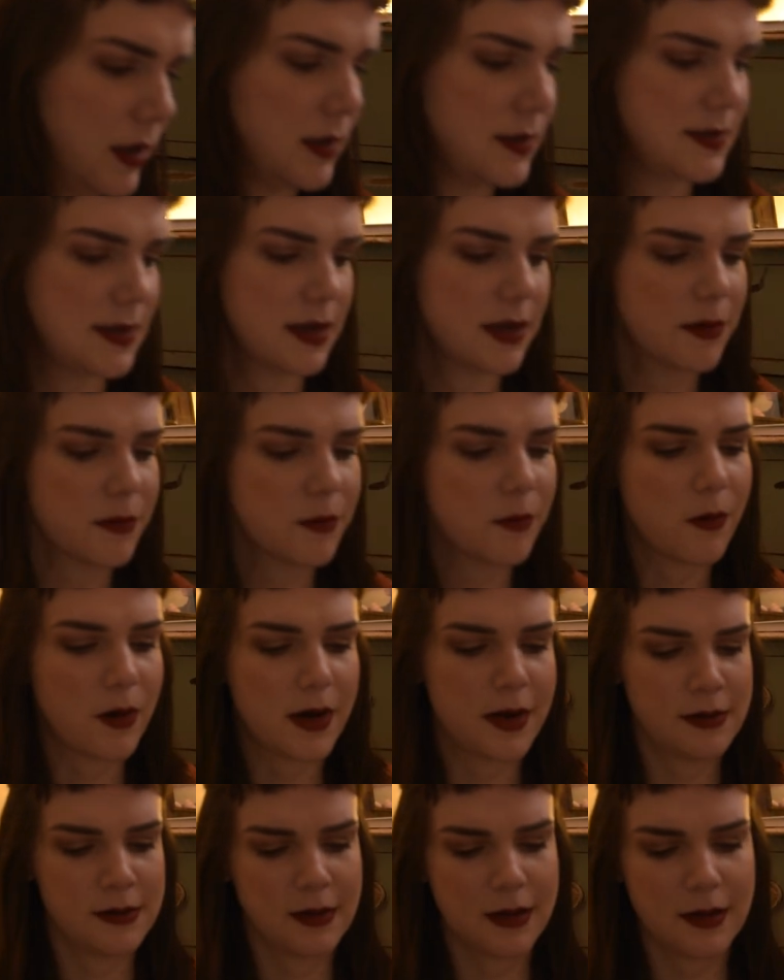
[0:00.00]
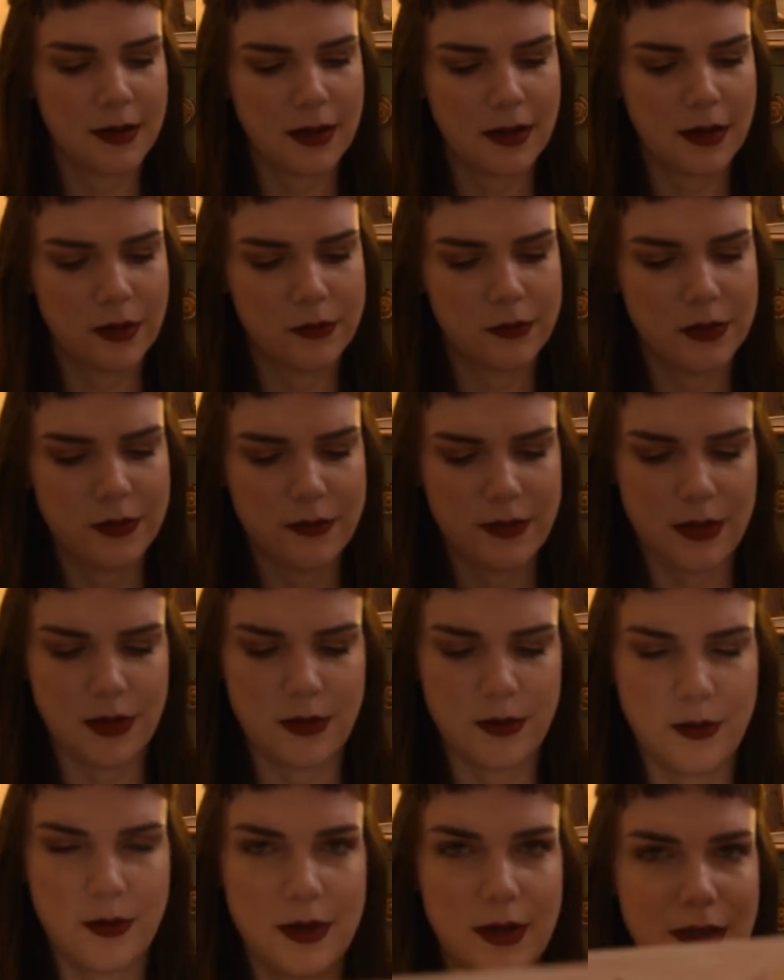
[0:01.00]
The second one I'll
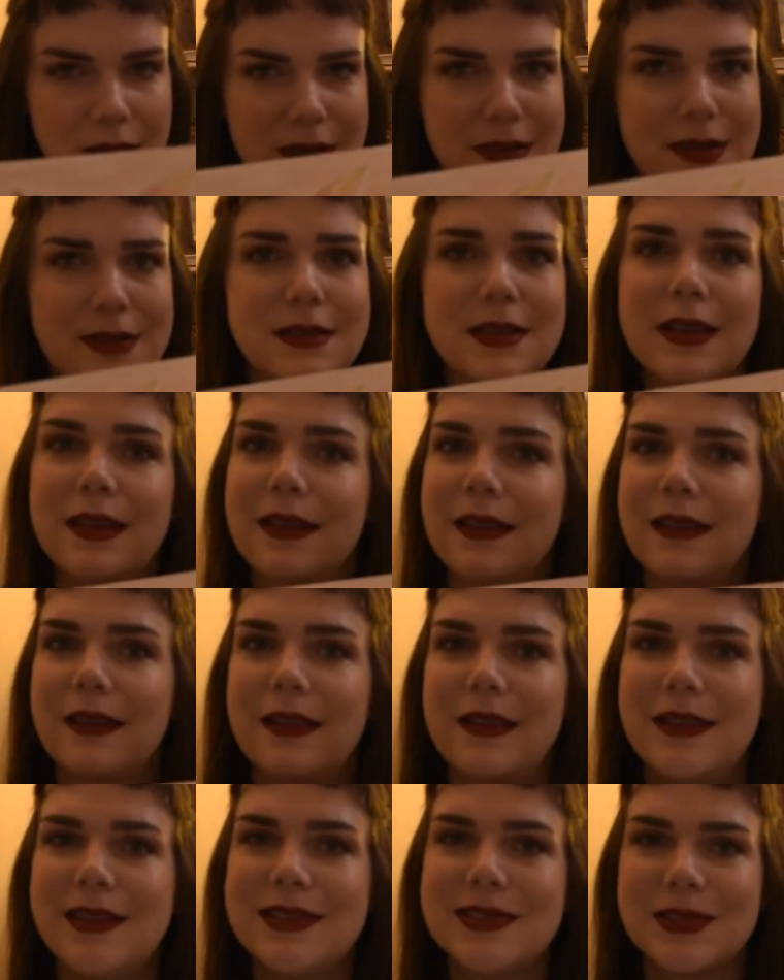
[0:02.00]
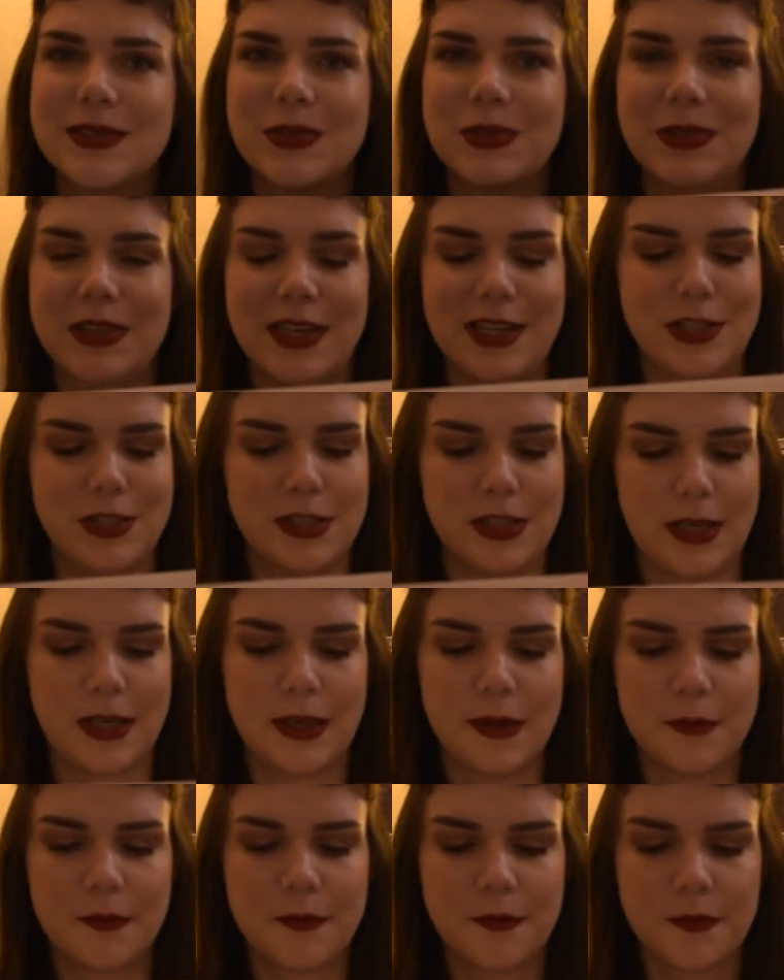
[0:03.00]
review is this
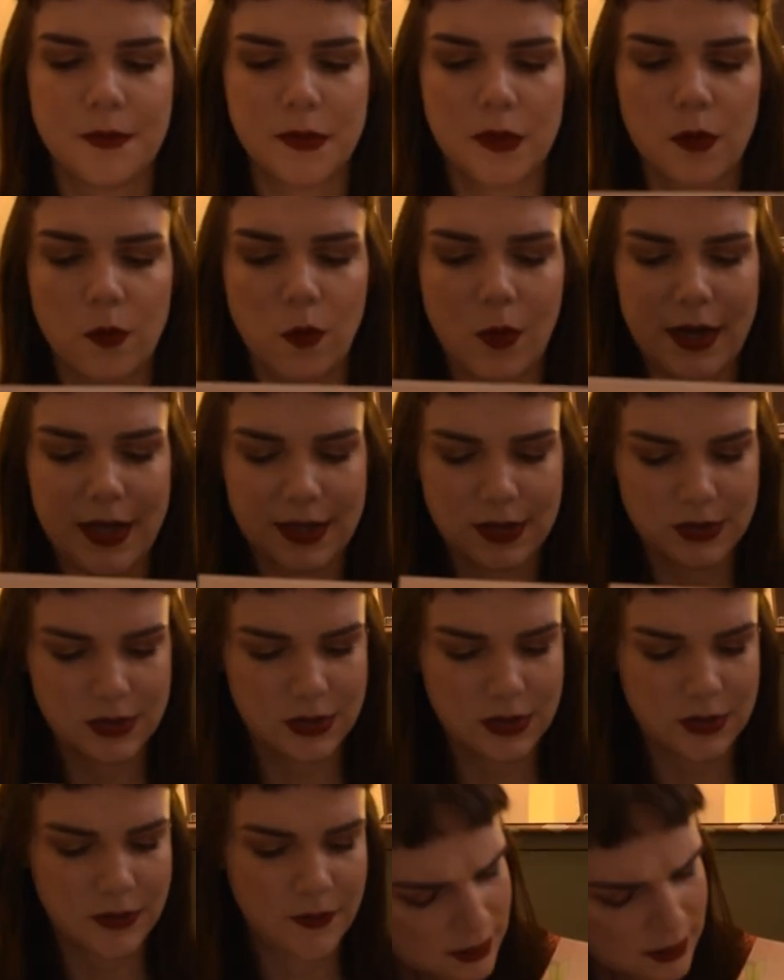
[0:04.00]
creation, which